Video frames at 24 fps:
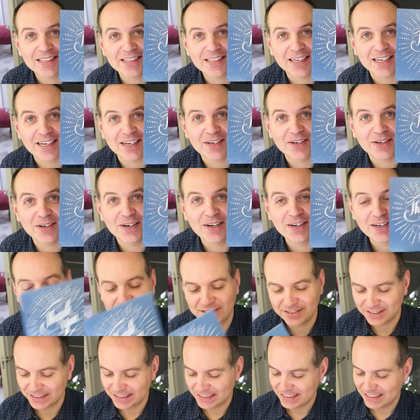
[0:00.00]
Thank you
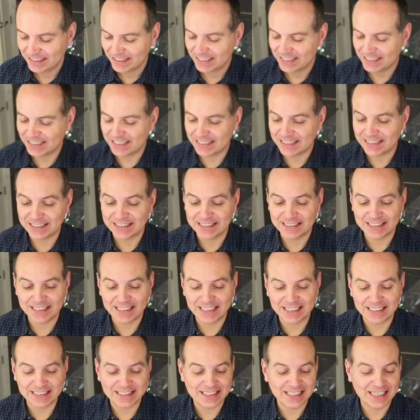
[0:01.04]
and
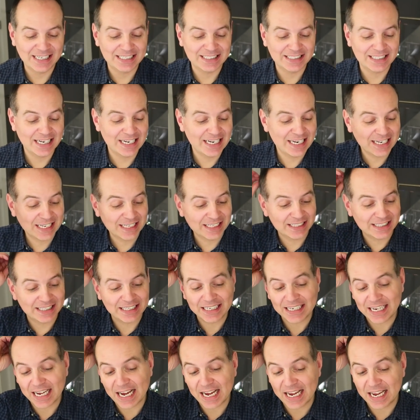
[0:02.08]
it says, Nick and
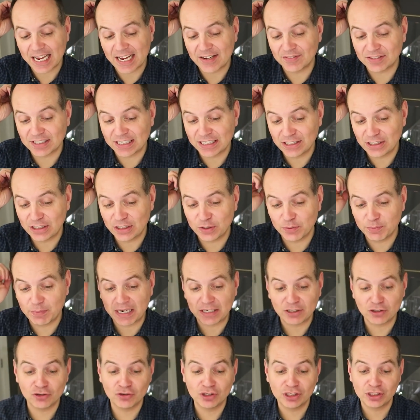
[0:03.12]
Lee, I have sent you
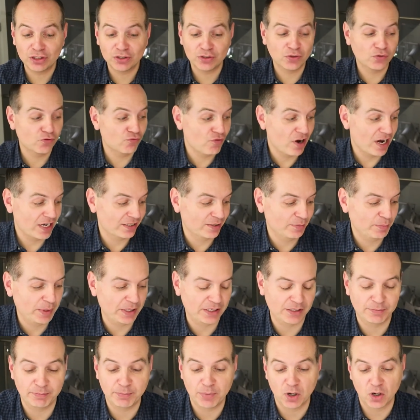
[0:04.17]
my traditional
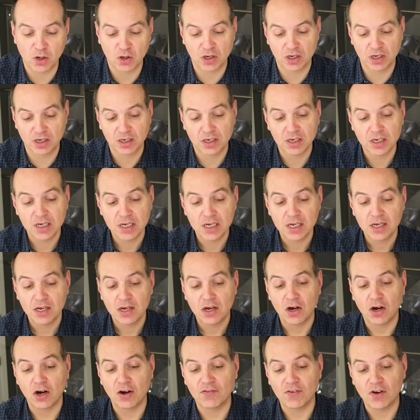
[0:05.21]
recipes book
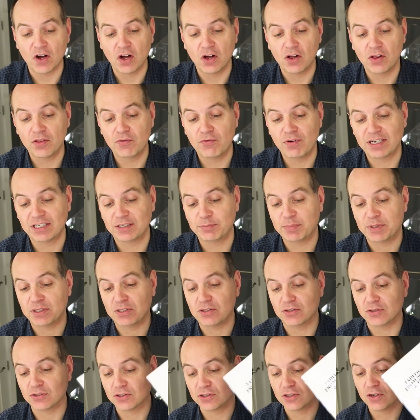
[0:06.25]
of all the
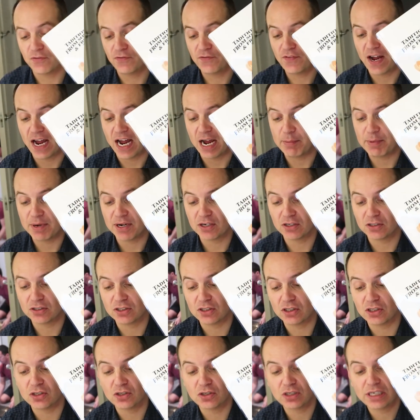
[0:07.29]
recipes done so far
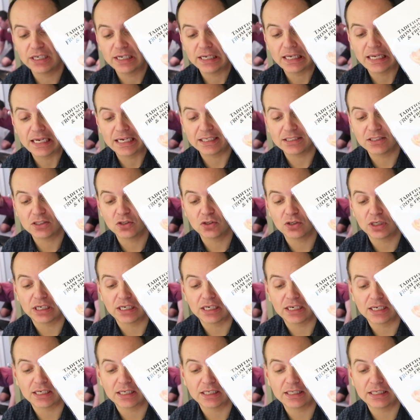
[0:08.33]
because no Nick likes
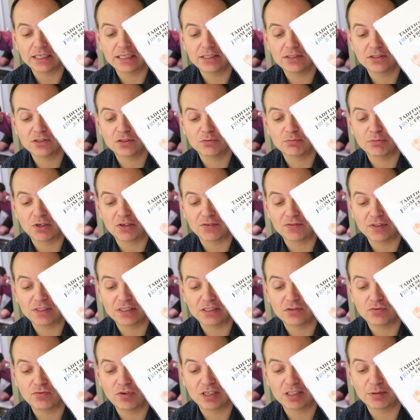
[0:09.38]
cooking and Lee, some of
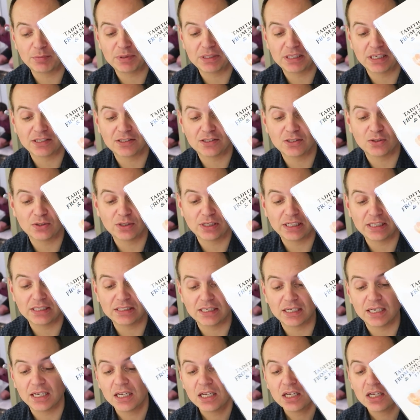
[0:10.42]
these recipes are so
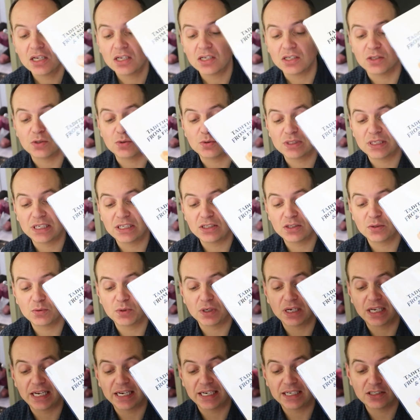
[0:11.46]
easy. You said you
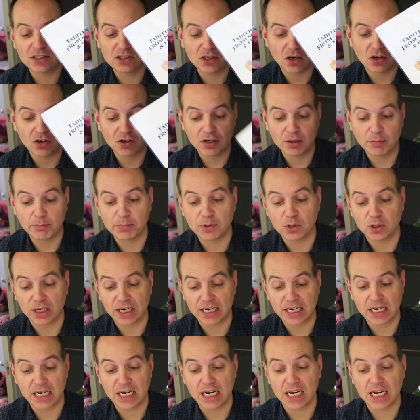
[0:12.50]
would like a dog, but
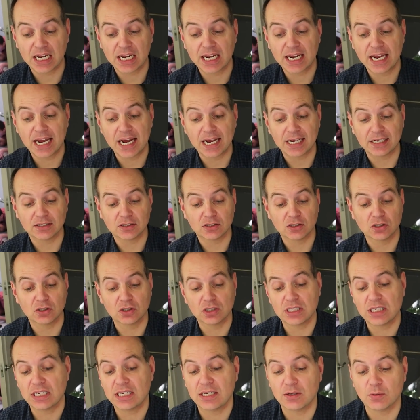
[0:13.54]
Nick can't
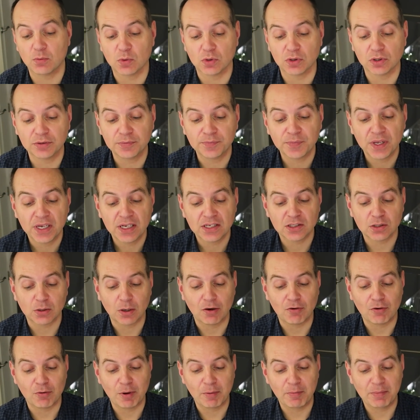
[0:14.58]
go near one. So
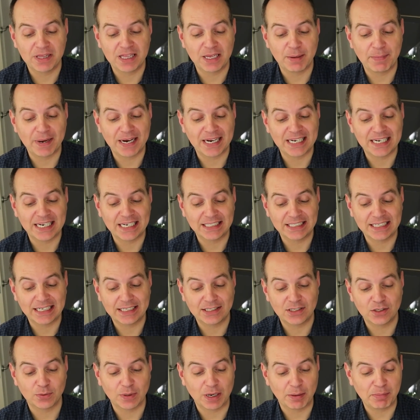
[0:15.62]
I remembered that back in
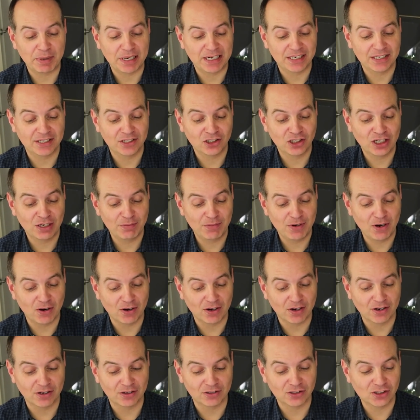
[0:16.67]
1982 I painted a
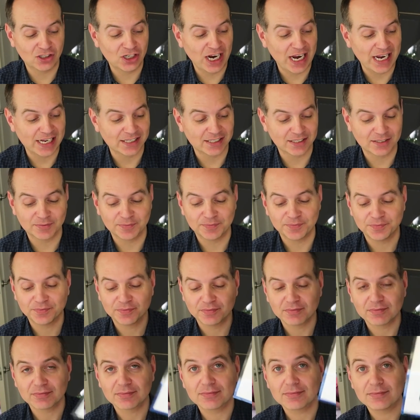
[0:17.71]
sheepdog called Jess.
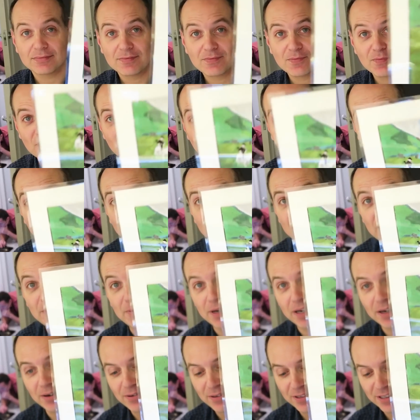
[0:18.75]
There
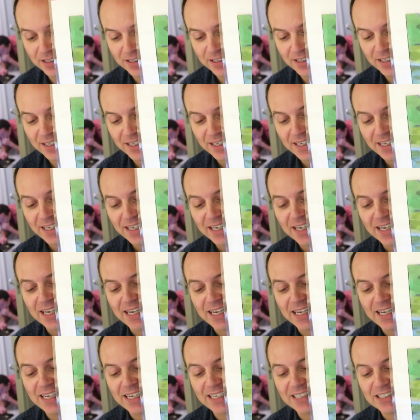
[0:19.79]
we go.
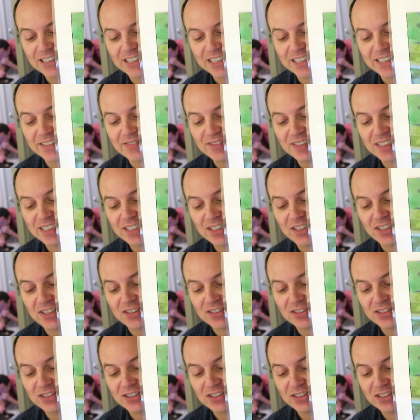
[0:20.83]
Uh, she lived in the
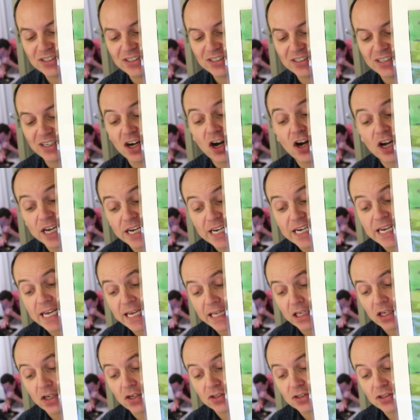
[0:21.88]
lodge, uh, in
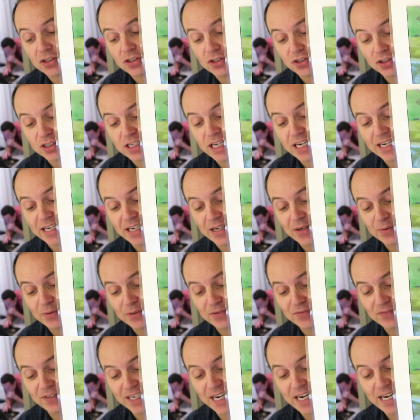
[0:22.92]
a lodge, just like you
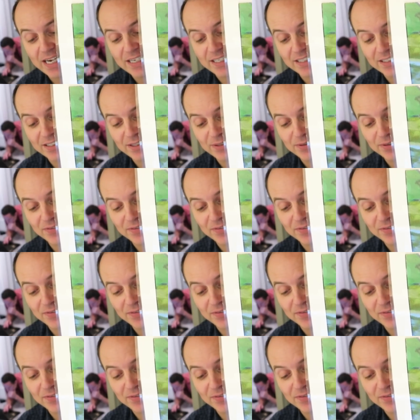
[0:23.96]
lovely guys.